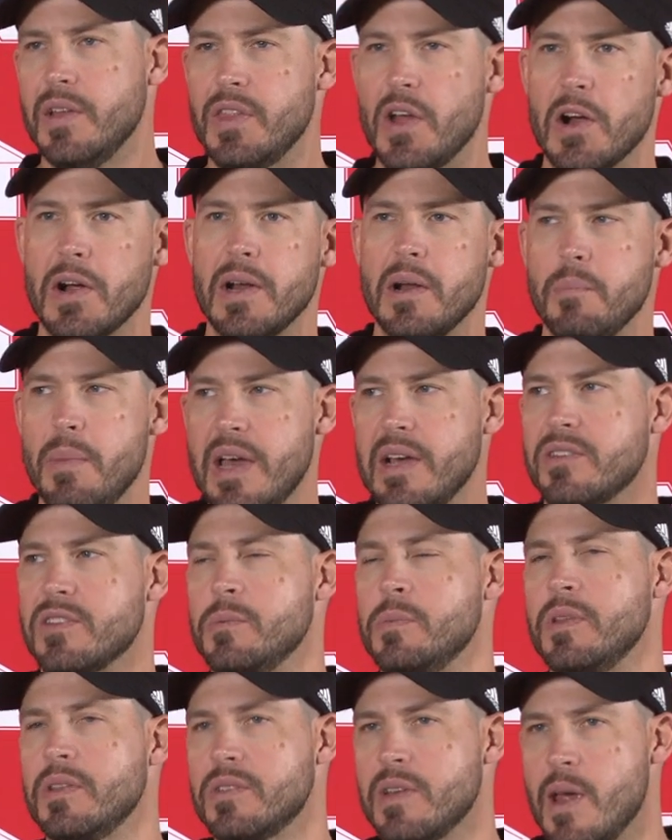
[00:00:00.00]
They're going to make
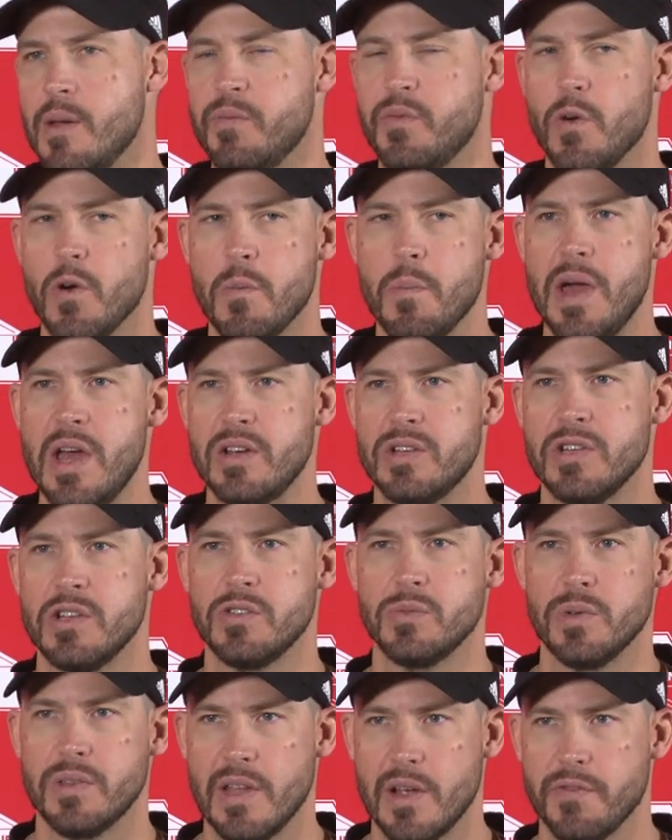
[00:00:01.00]
some of the same
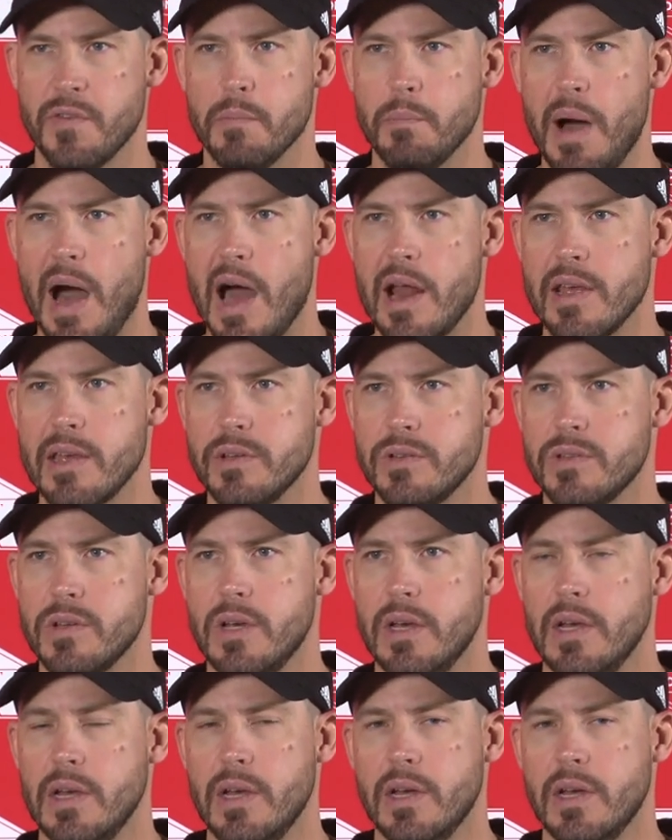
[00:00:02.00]
formations with different bodies.